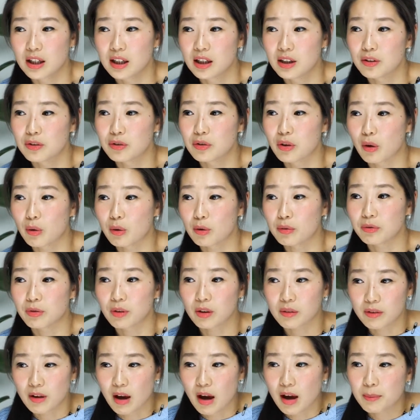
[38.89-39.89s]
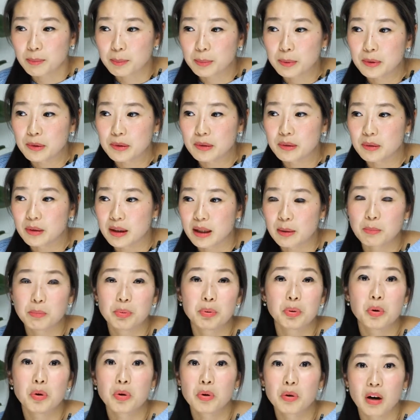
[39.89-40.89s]
So, for example, in
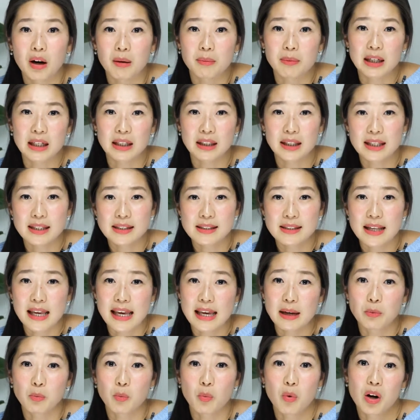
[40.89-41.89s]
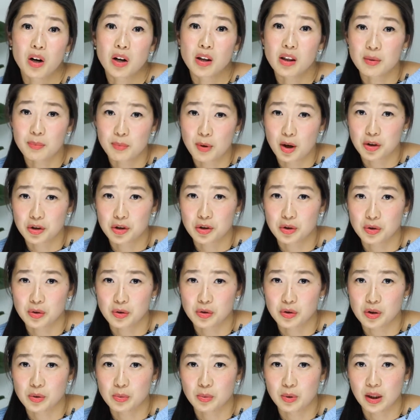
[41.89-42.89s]
programming, let's say in one of the
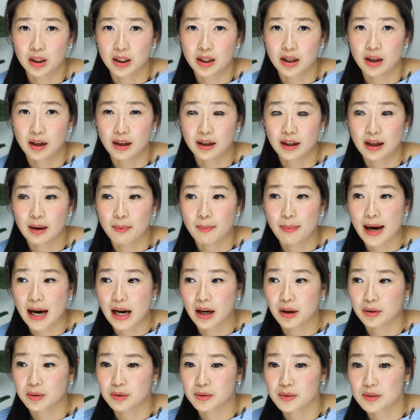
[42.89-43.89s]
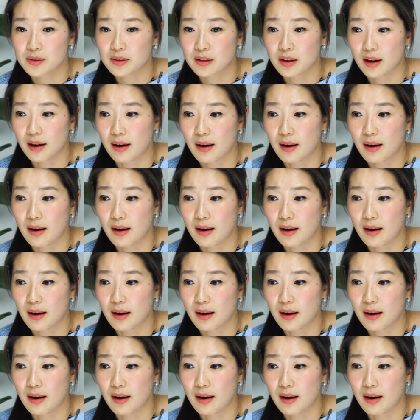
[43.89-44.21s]
modules you were learning about